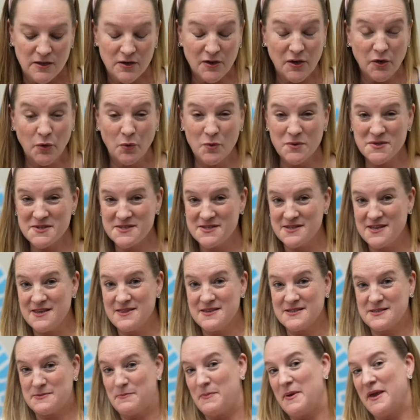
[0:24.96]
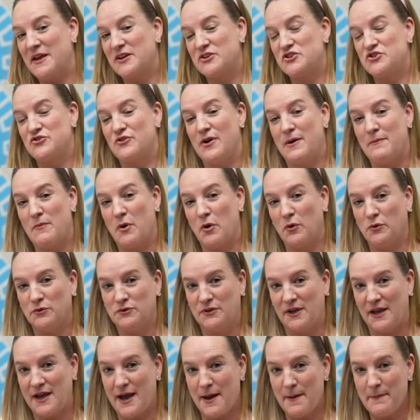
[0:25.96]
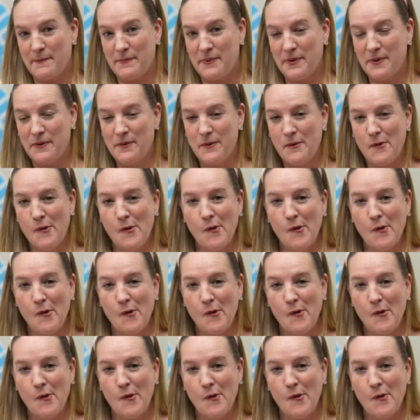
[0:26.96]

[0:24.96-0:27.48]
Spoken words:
can all see this picture I'm holding up.